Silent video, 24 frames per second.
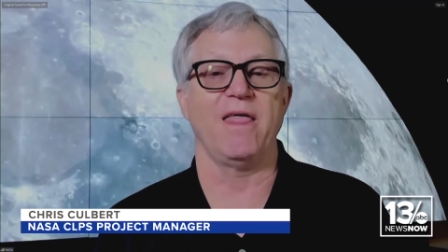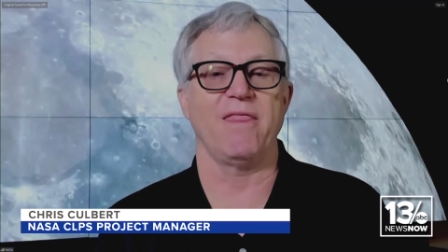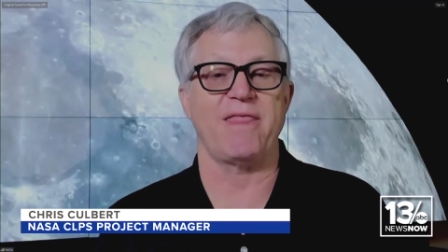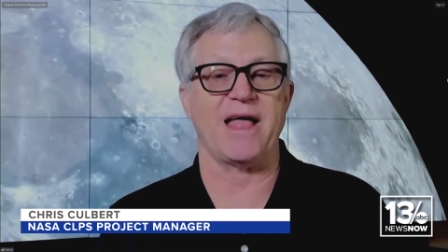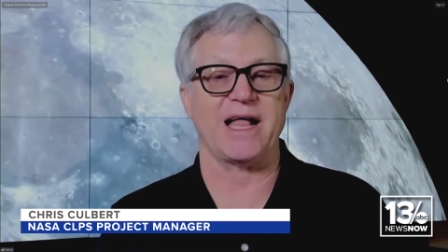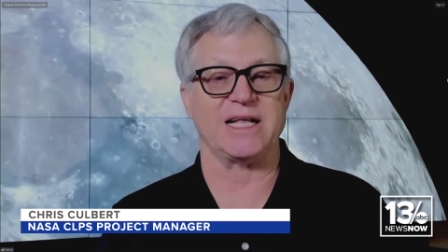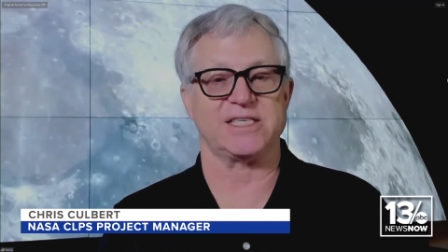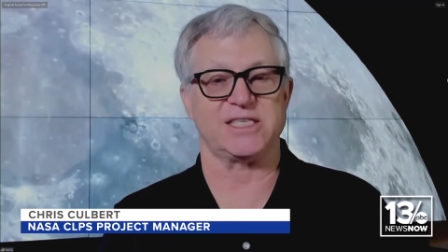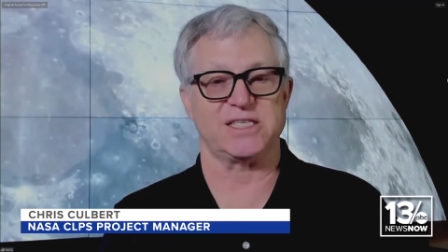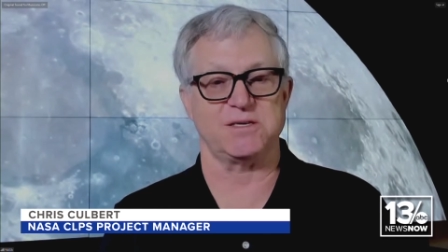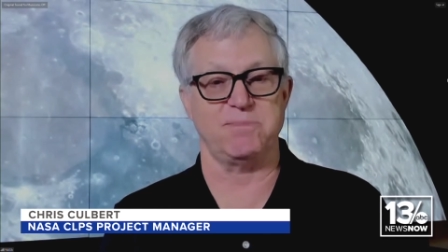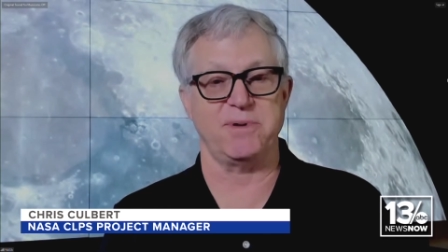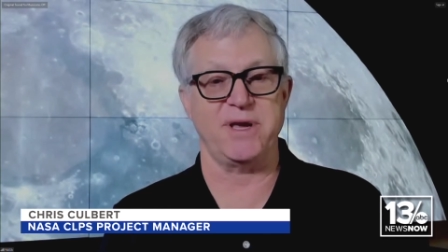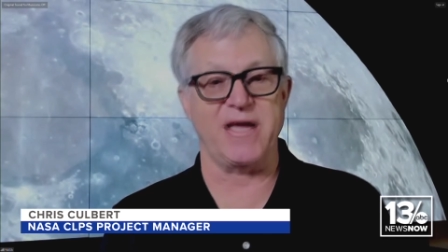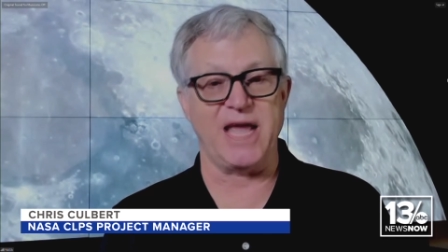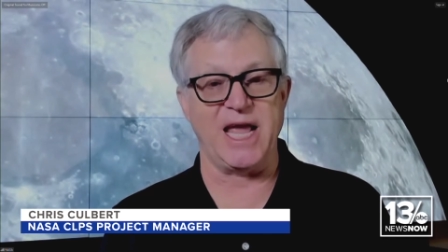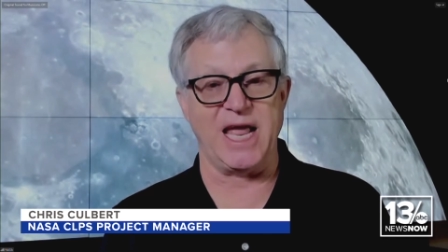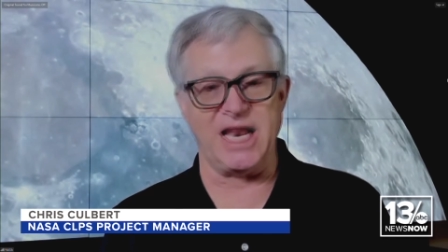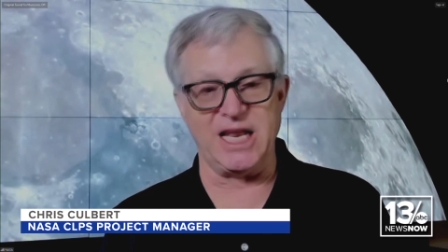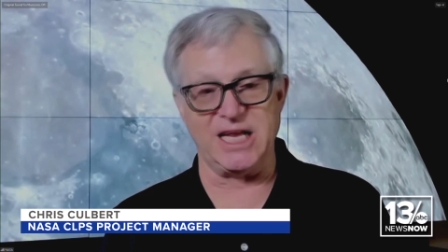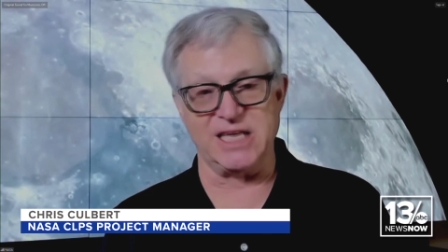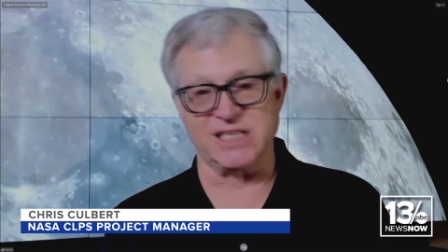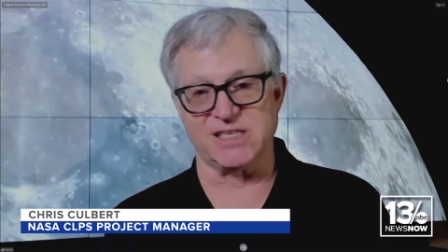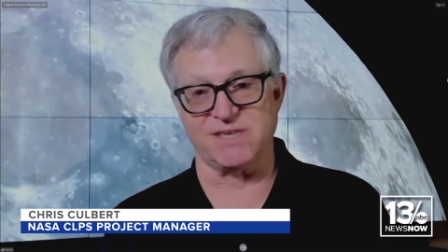That's the
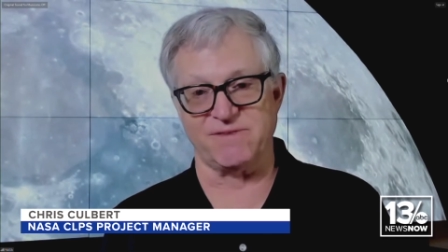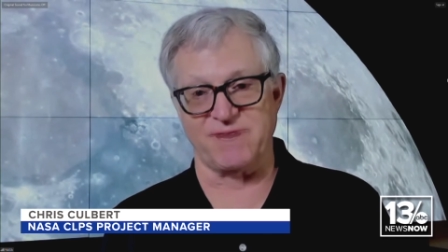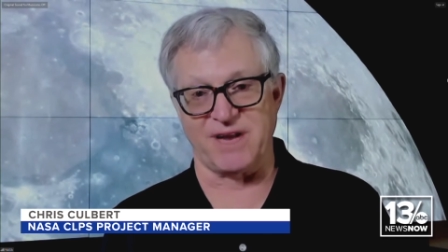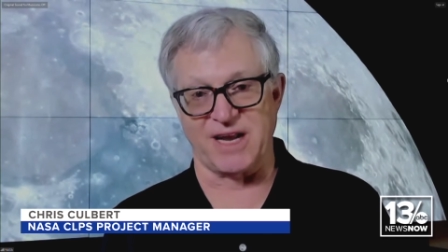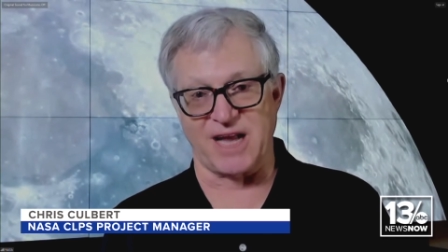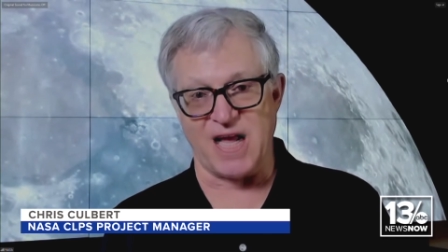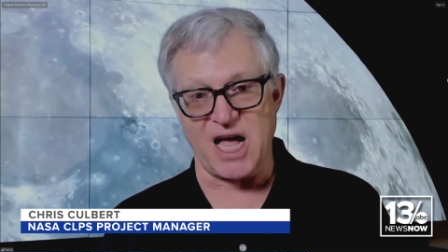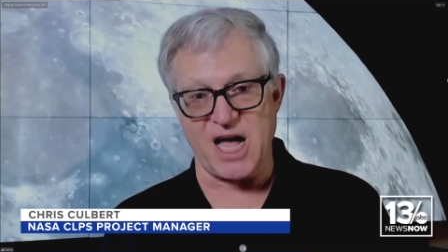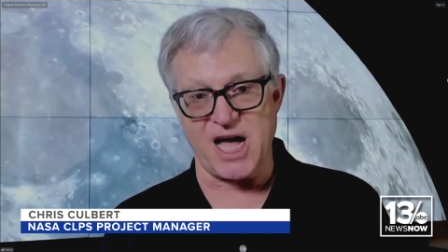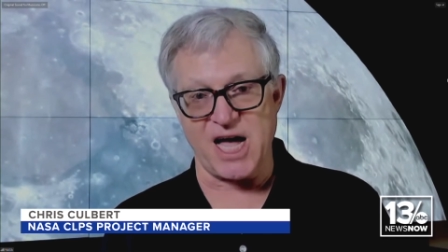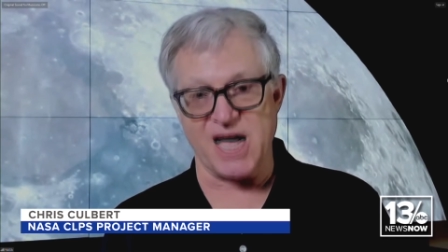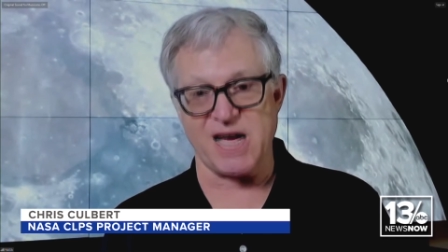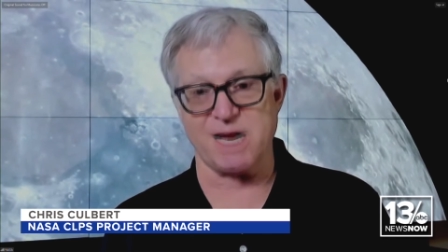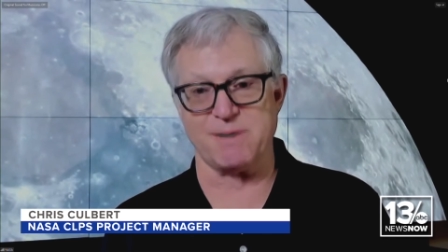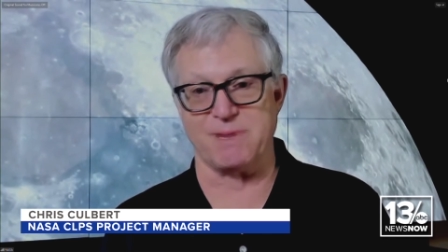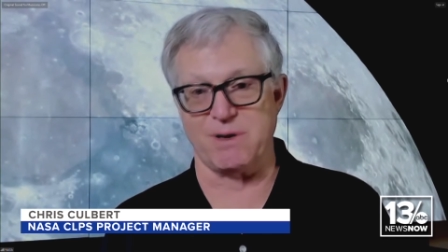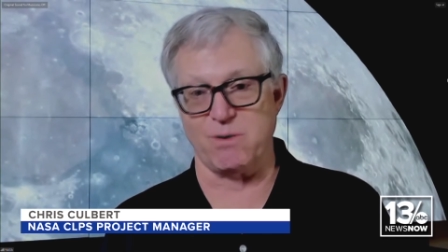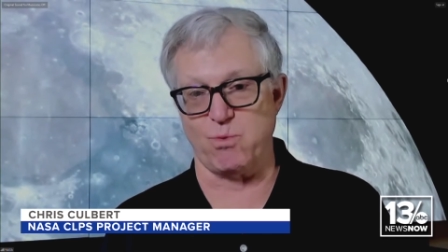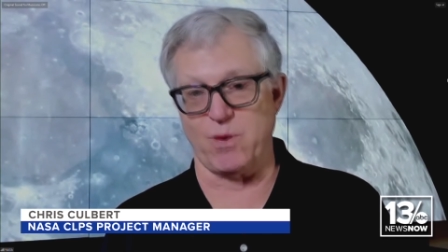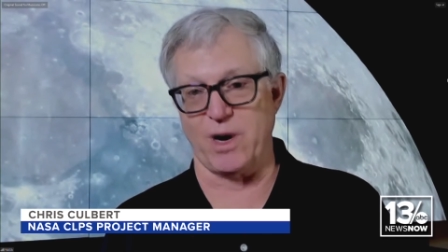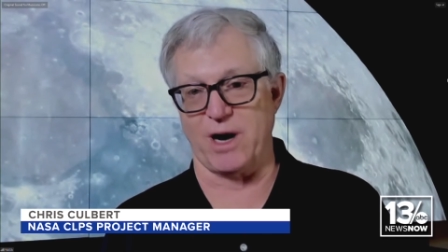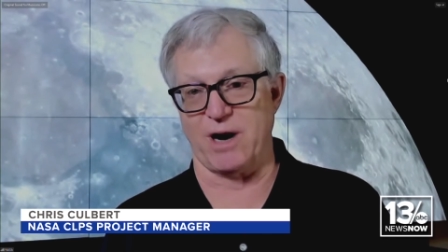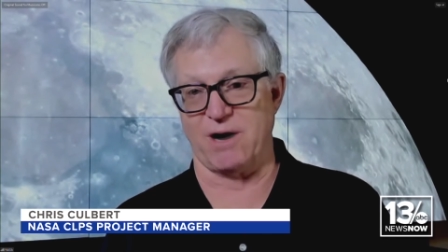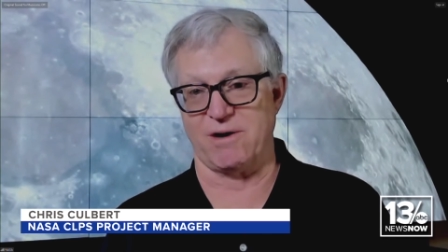beginnings of an
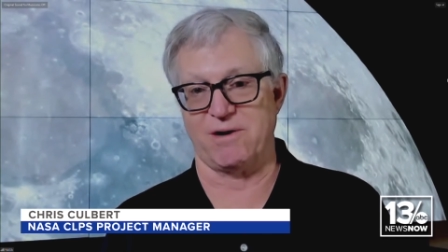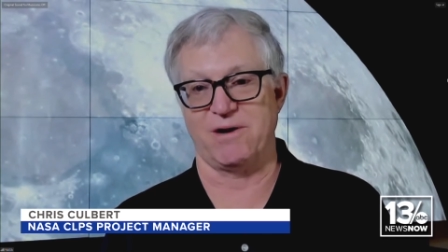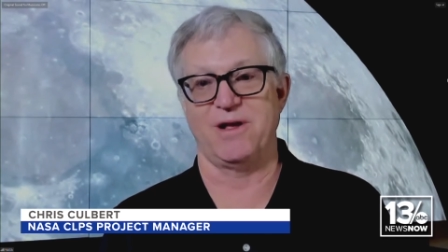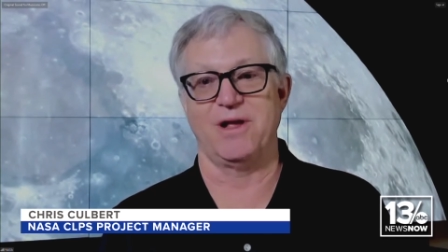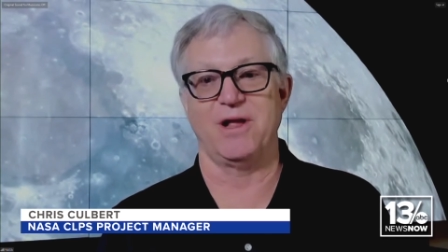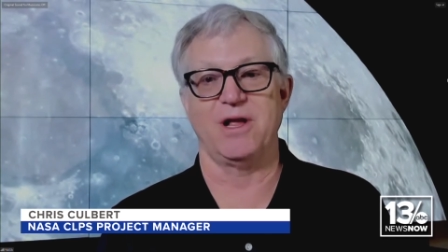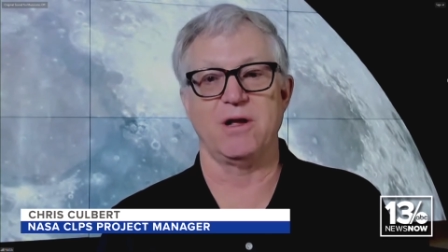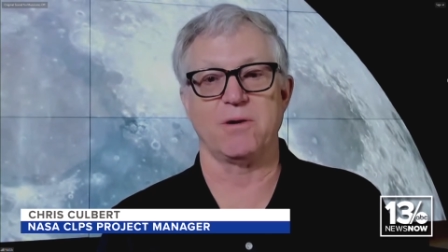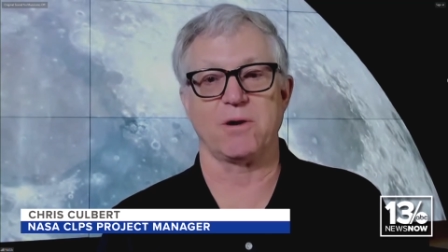economy where